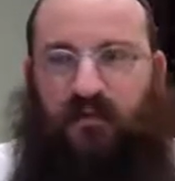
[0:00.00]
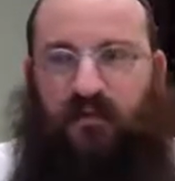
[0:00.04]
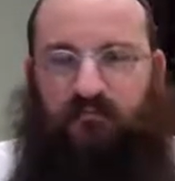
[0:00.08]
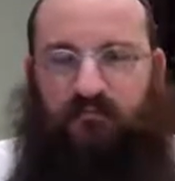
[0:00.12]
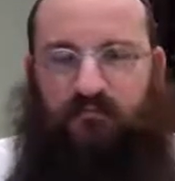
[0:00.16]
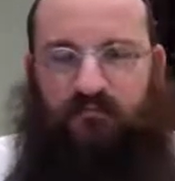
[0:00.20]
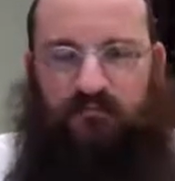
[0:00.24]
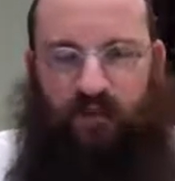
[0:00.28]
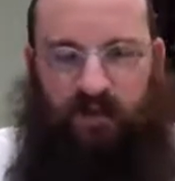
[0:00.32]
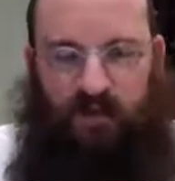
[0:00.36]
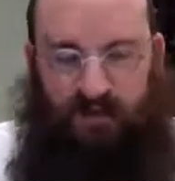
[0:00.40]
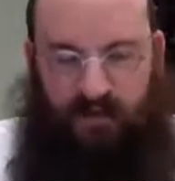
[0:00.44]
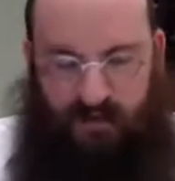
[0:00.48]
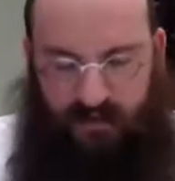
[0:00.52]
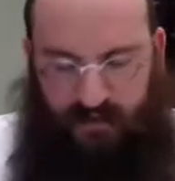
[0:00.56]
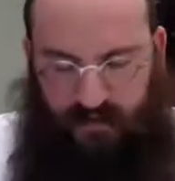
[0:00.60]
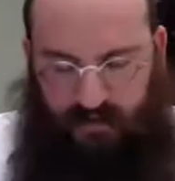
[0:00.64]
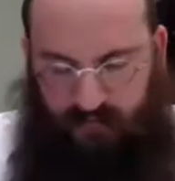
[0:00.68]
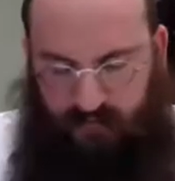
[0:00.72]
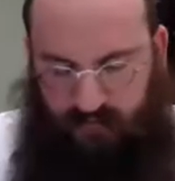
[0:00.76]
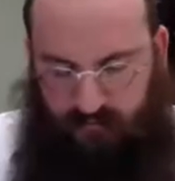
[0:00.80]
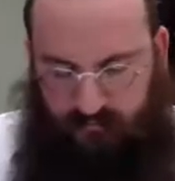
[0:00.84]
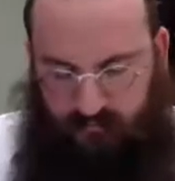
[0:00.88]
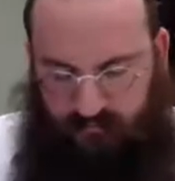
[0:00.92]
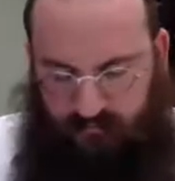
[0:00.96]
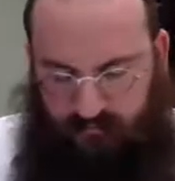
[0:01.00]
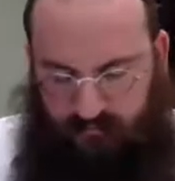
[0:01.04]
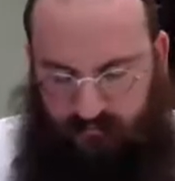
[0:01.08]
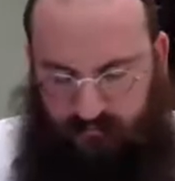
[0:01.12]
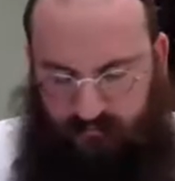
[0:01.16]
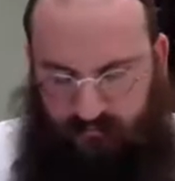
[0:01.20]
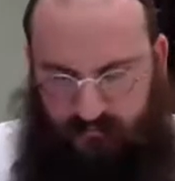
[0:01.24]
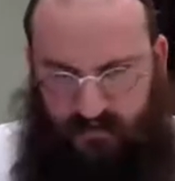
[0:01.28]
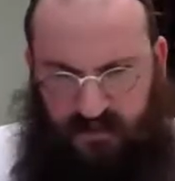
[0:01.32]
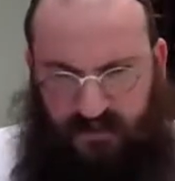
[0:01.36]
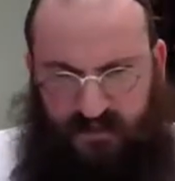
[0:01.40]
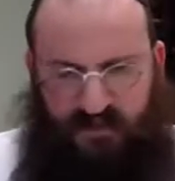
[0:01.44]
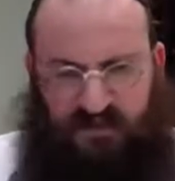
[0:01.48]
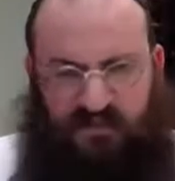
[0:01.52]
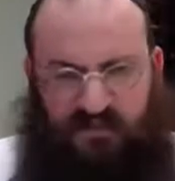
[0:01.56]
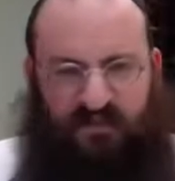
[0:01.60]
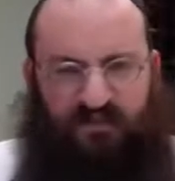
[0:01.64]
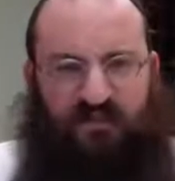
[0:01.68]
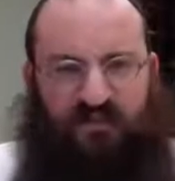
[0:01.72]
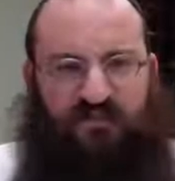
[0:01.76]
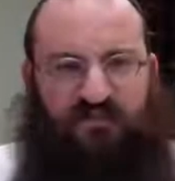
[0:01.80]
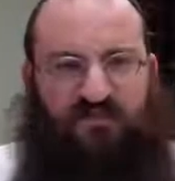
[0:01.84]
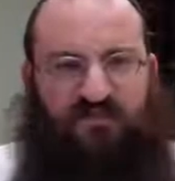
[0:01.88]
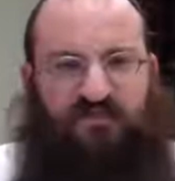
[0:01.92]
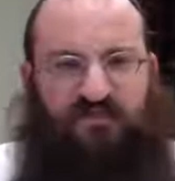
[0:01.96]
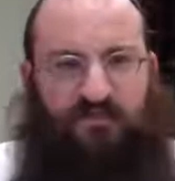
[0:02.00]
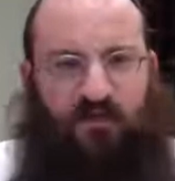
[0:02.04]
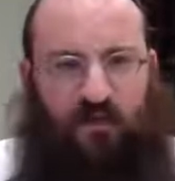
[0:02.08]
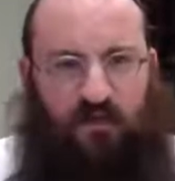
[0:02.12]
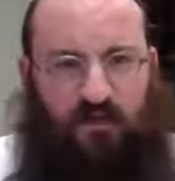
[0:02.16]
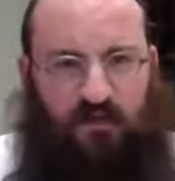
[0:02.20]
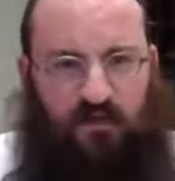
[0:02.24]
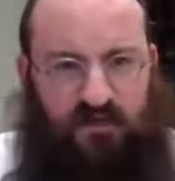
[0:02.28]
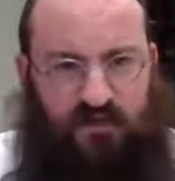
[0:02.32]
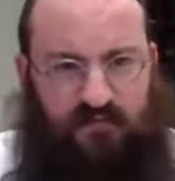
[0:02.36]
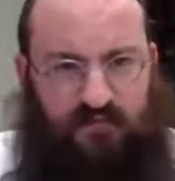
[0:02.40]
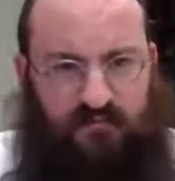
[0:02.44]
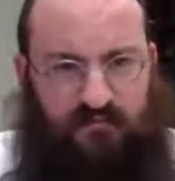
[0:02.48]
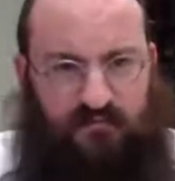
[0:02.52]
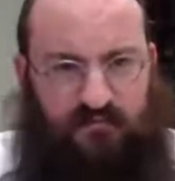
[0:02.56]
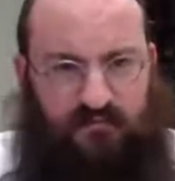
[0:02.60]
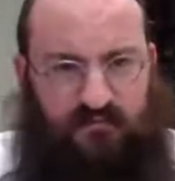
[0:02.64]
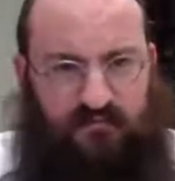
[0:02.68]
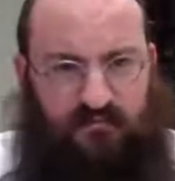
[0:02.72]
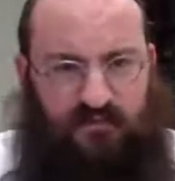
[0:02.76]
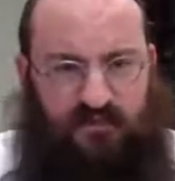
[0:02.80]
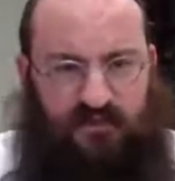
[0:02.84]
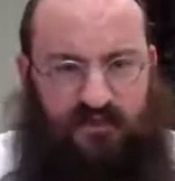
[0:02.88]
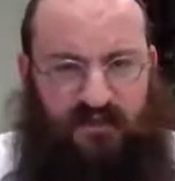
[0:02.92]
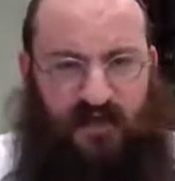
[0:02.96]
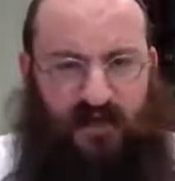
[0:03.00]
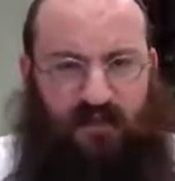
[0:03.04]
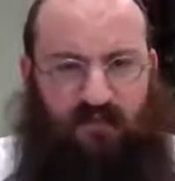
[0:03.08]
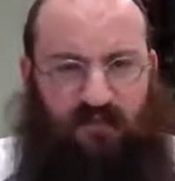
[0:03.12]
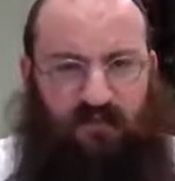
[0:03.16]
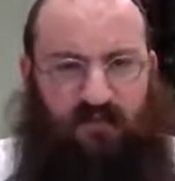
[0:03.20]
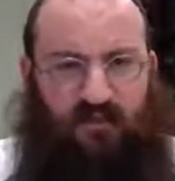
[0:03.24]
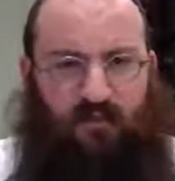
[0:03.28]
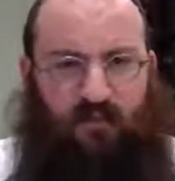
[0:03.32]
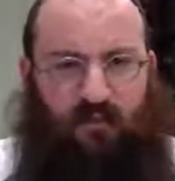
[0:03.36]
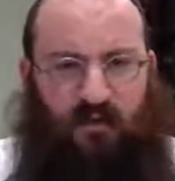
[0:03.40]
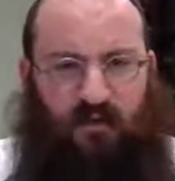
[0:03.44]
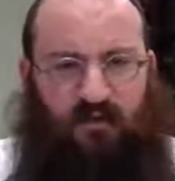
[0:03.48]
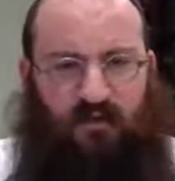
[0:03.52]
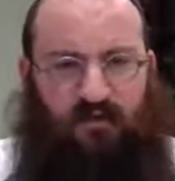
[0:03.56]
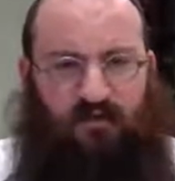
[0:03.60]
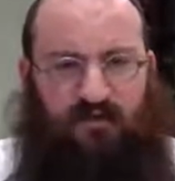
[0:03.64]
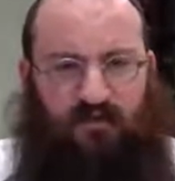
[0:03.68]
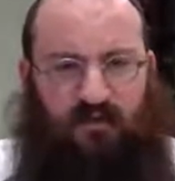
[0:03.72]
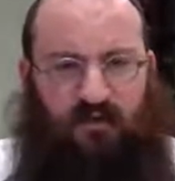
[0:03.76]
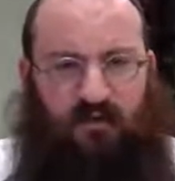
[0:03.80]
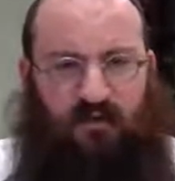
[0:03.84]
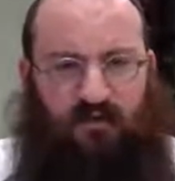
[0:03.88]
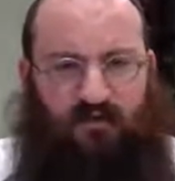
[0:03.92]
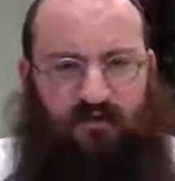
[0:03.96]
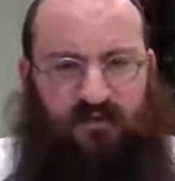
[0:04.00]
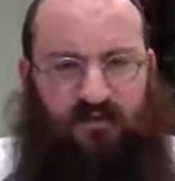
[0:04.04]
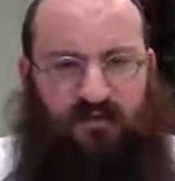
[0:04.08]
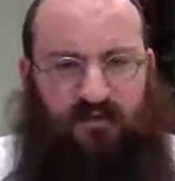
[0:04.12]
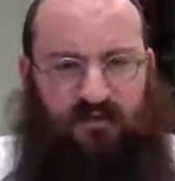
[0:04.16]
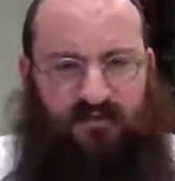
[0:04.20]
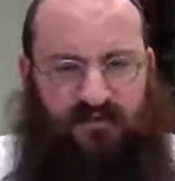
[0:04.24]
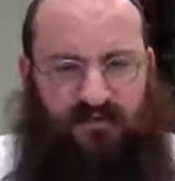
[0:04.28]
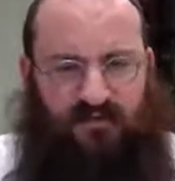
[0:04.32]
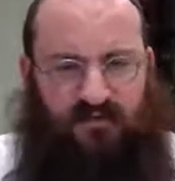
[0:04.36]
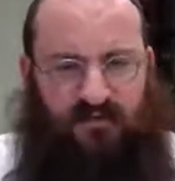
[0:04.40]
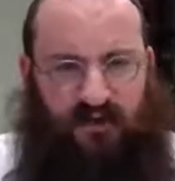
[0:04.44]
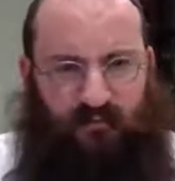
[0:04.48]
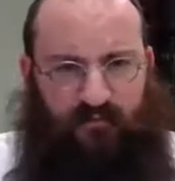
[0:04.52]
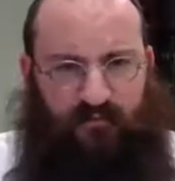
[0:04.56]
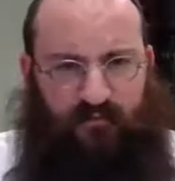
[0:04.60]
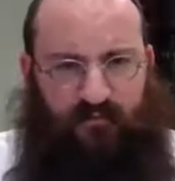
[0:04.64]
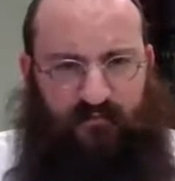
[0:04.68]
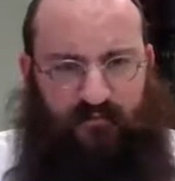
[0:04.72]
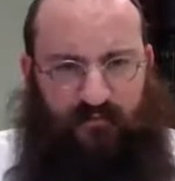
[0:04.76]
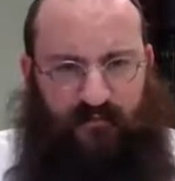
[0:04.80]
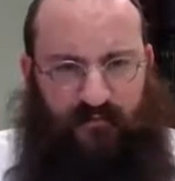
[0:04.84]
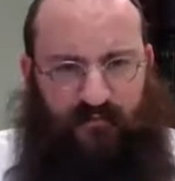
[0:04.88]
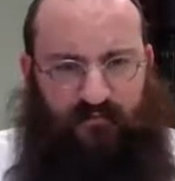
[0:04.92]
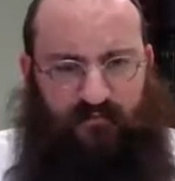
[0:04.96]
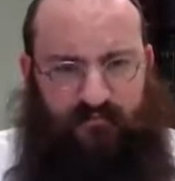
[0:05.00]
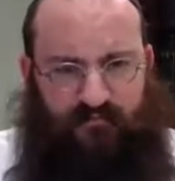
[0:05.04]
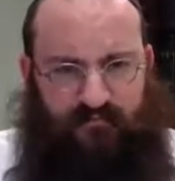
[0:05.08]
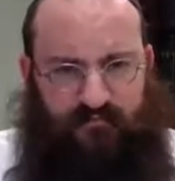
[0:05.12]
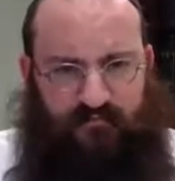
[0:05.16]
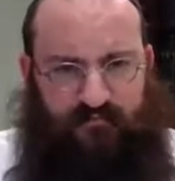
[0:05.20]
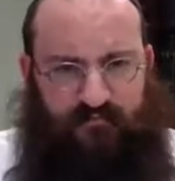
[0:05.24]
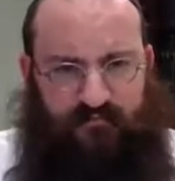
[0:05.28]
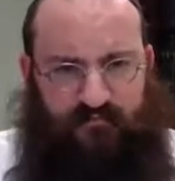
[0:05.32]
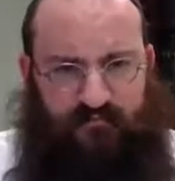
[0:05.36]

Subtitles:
Mole, it should be full, not only wall to wall, but also top to bottom,